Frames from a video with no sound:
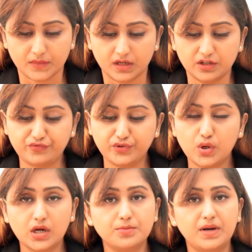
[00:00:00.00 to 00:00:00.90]
If you
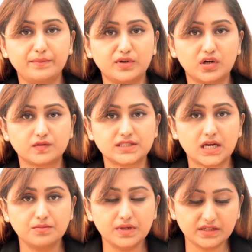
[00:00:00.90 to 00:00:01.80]
are a member of
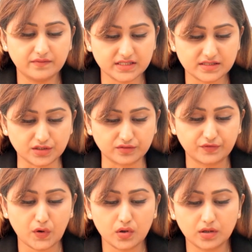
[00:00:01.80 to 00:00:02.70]
some investor
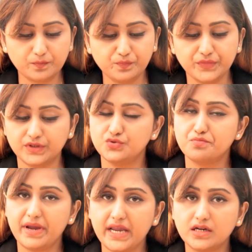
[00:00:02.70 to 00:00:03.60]
forum, you
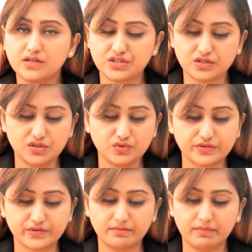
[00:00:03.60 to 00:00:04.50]
may continue
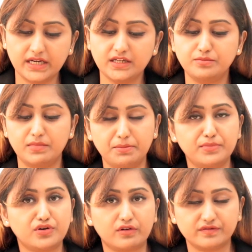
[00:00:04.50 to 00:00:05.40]
to remain
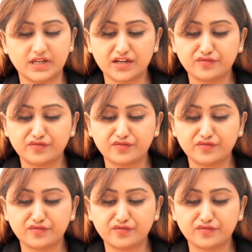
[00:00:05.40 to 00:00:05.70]
member of that